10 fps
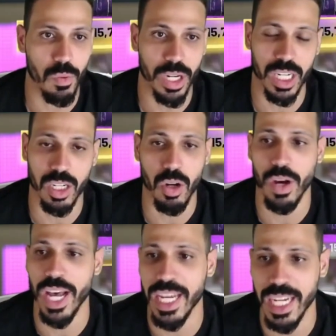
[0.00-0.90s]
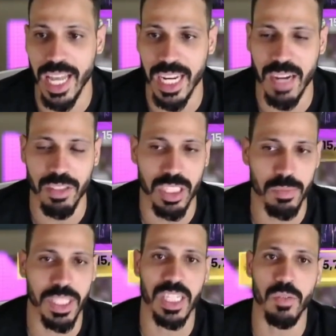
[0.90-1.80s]
We're gonna go ahead and obviously
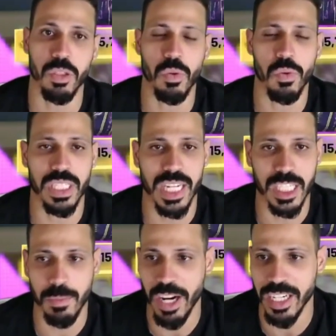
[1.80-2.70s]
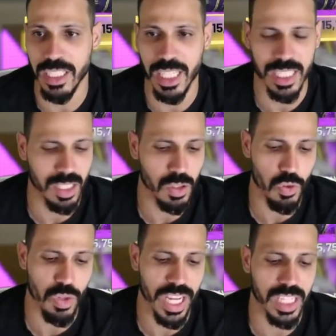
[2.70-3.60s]
begin with the ones that expire in less than
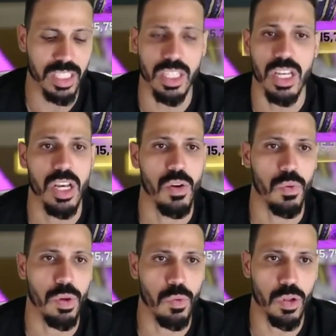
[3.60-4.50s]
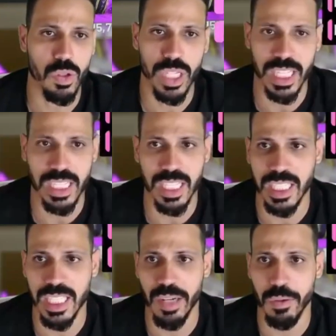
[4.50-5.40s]
two days. We won't look at
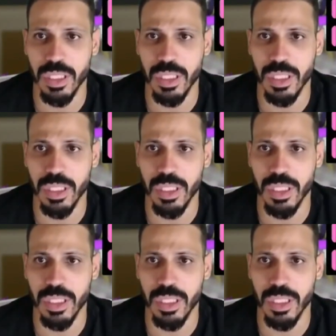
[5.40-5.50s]
these yet.